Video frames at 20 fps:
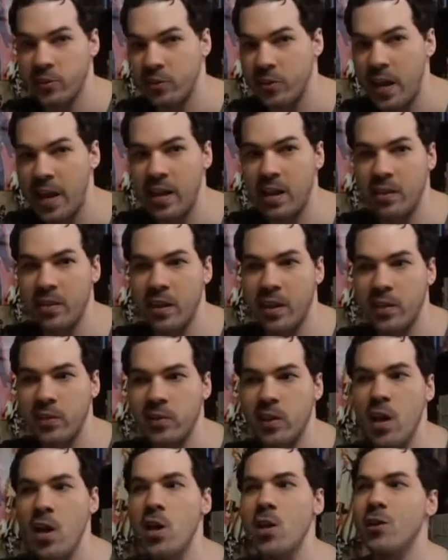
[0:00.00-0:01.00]
stated
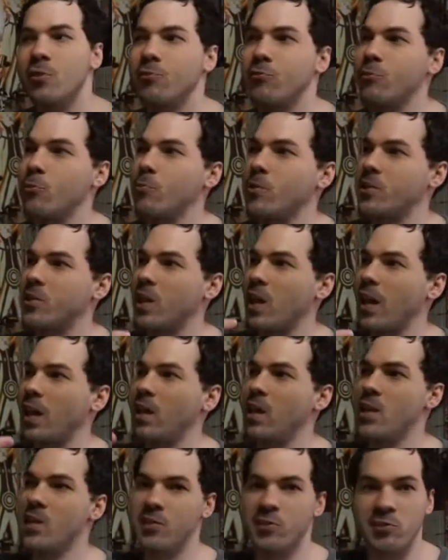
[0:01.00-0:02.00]
this. So it's
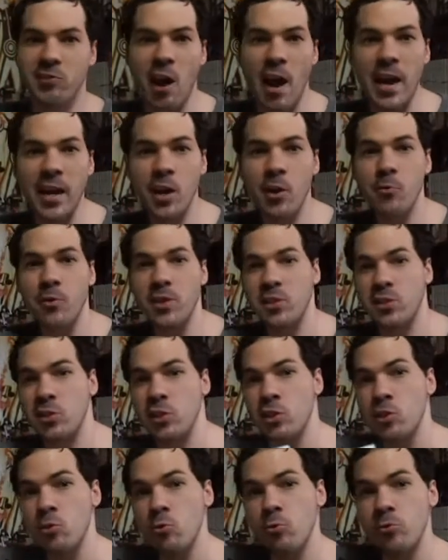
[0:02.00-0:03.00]
like Saito
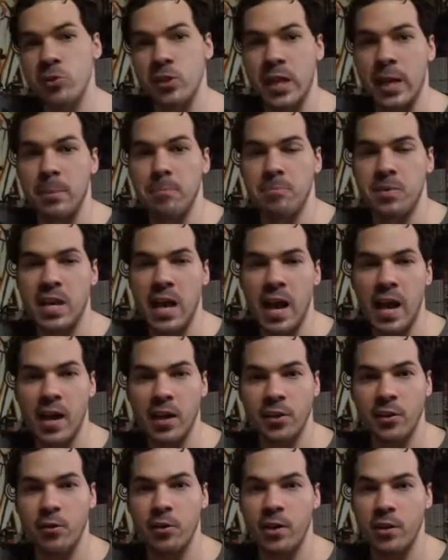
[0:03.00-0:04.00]
is using
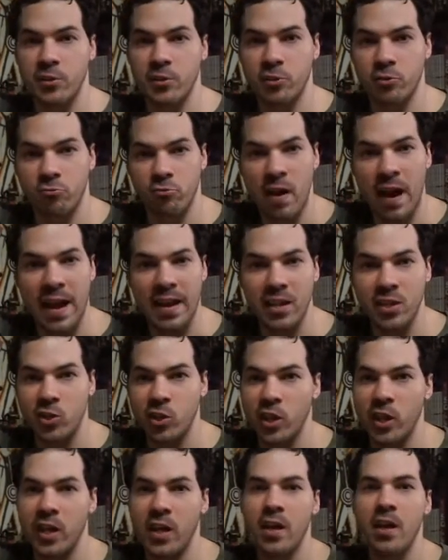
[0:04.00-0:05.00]
Byakuya's
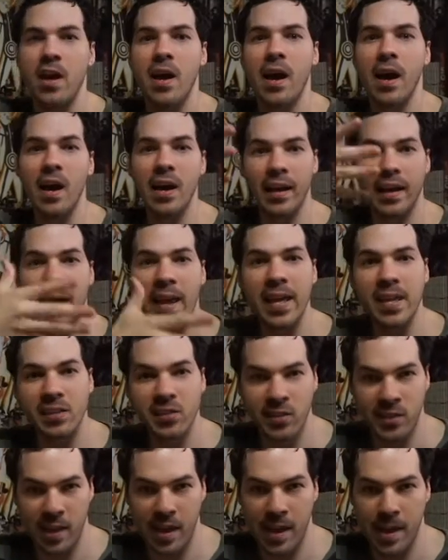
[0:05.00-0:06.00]
strategy
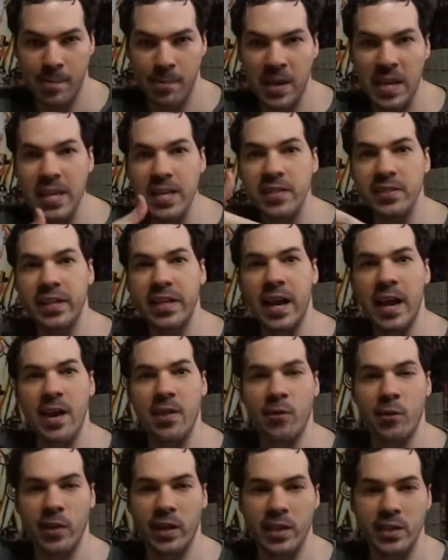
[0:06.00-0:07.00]
against him. He's
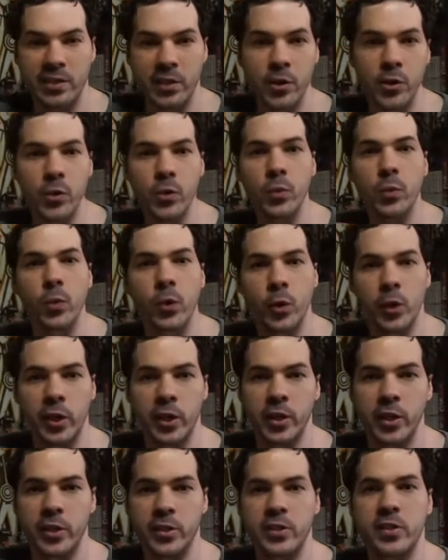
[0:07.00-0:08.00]
gathering his own
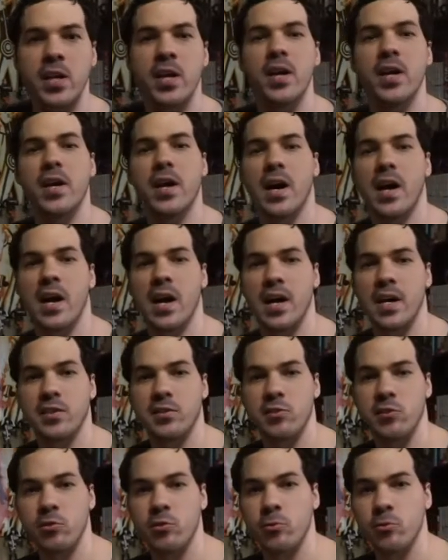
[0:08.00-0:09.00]
warriors
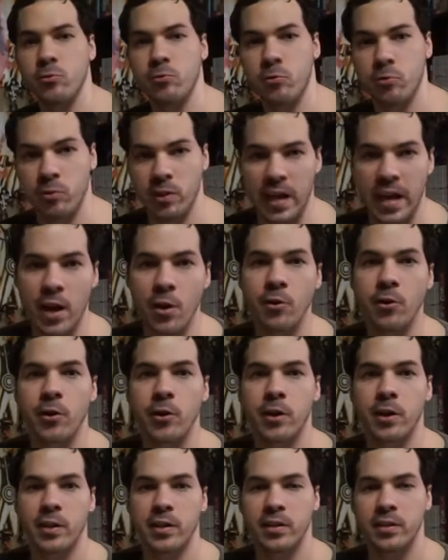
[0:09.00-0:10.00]
to
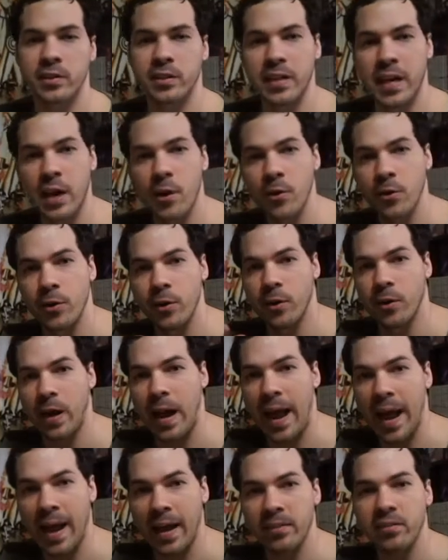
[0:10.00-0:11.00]

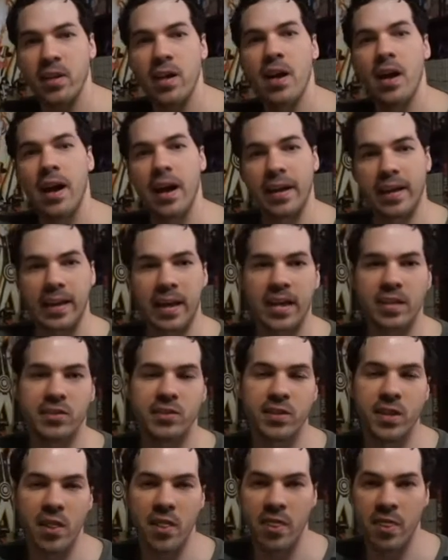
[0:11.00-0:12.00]
counteract
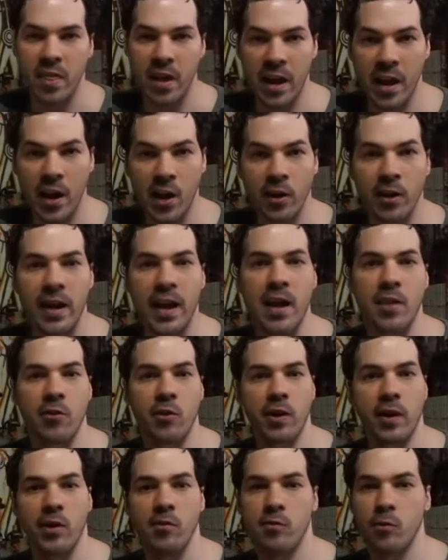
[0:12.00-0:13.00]
against their
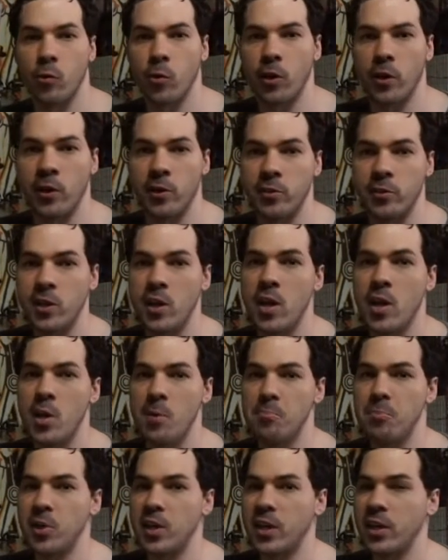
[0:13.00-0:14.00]
gathering of warriors.
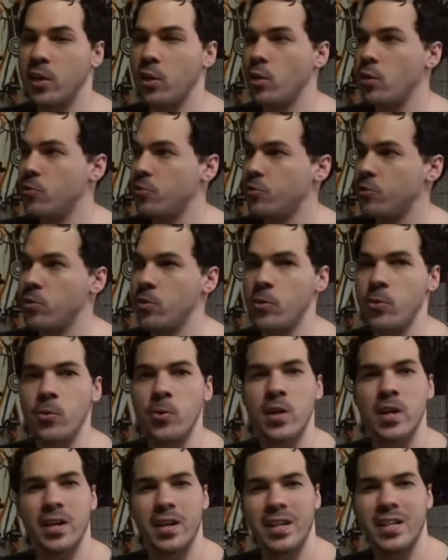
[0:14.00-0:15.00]
But it
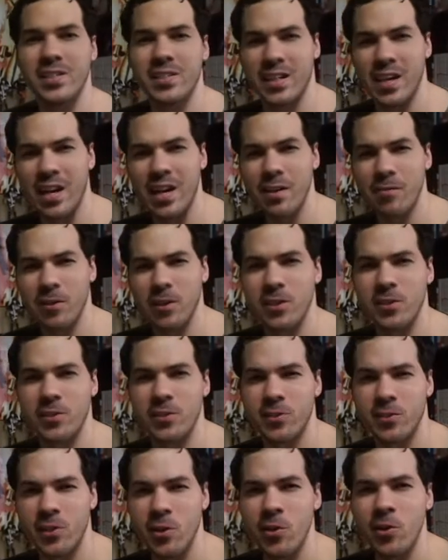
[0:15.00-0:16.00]
also is kind of
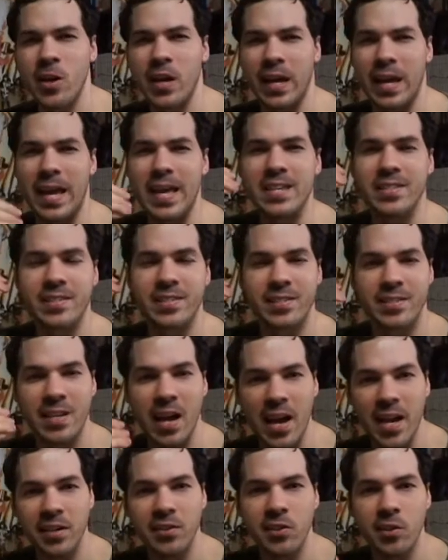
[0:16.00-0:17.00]
concerning. Is
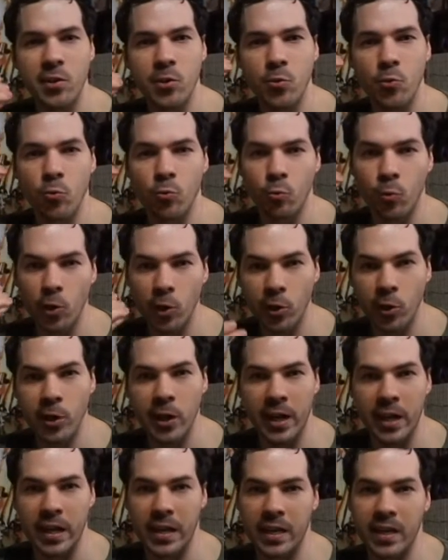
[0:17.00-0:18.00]
Saito
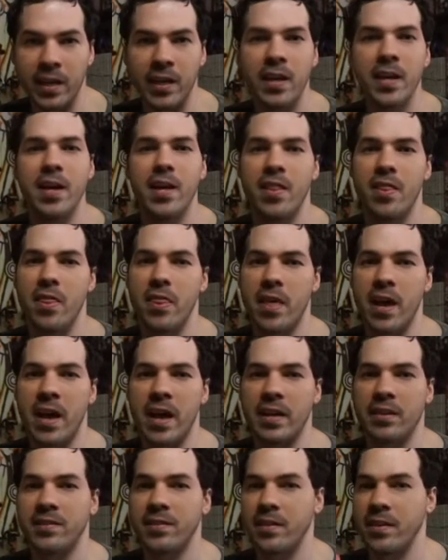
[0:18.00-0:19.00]
worried
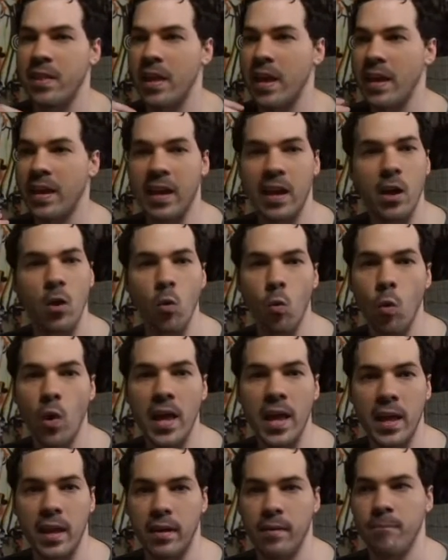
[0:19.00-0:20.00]
that they can't
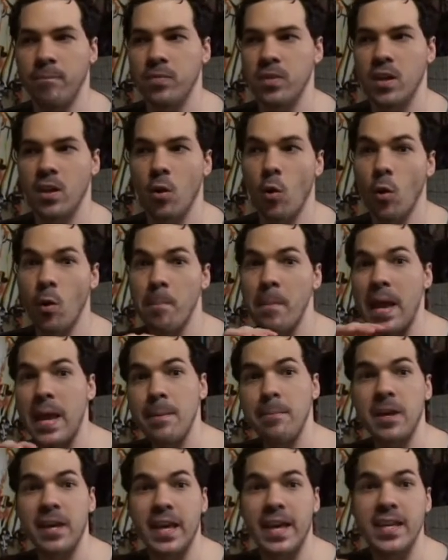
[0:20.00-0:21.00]
win? Or
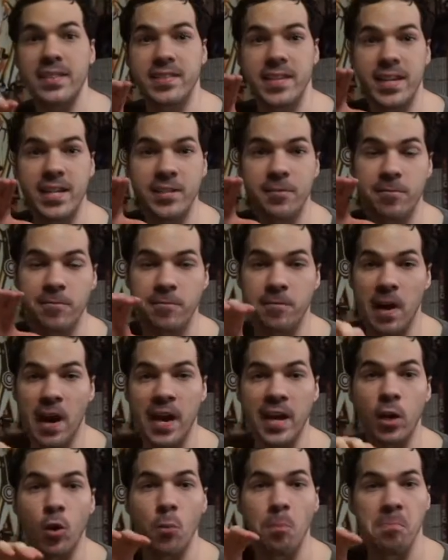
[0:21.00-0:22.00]
maybe it's his
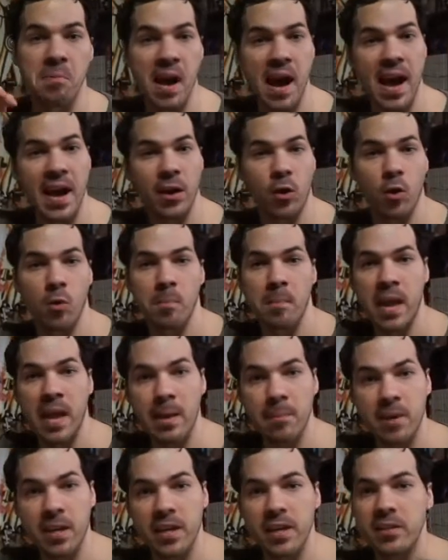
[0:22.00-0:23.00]
final battle.
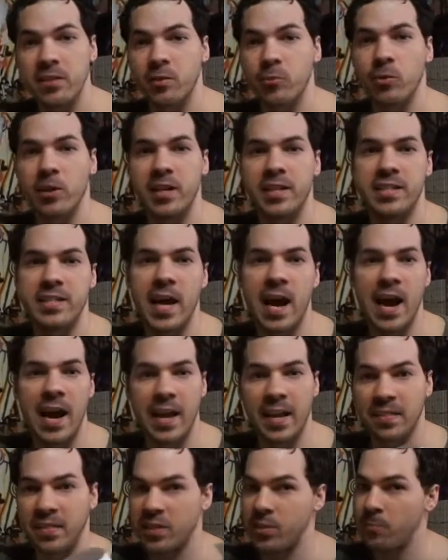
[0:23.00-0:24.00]
Maybe he's going to
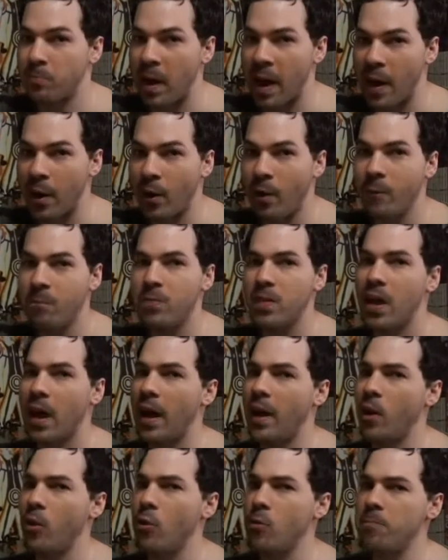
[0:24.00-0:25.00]
die in this battle.
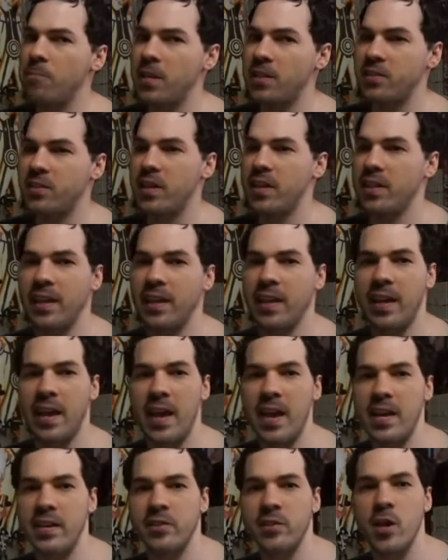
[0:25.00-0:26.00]
I hope that's the
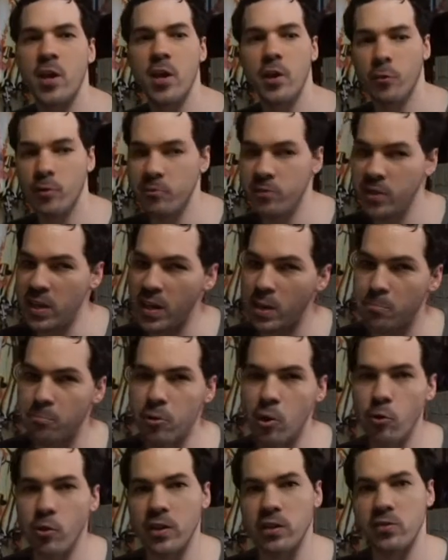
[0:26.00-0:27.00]
case. We've seen a
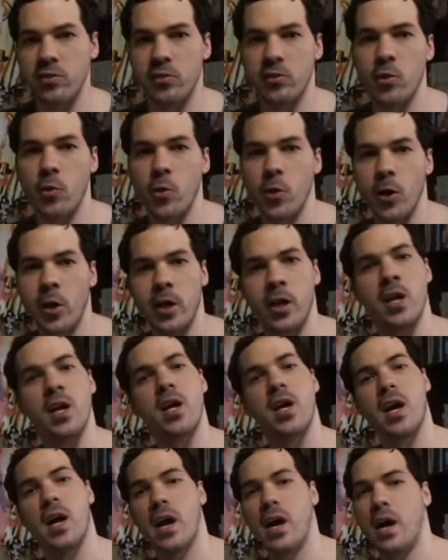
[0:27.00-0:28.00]
broken sword,
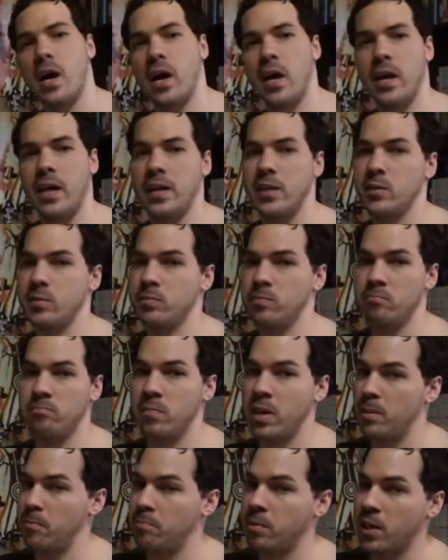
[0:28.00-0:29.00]
his
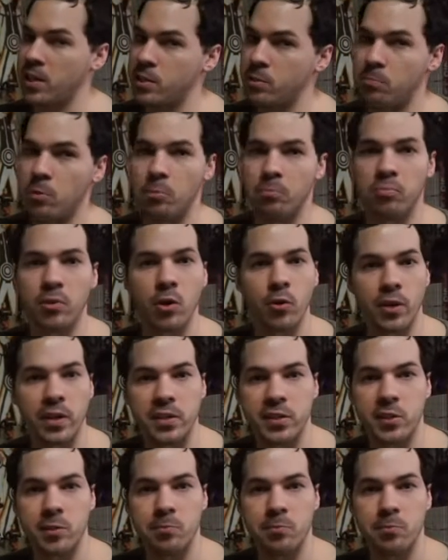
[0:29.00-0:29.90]
possible broken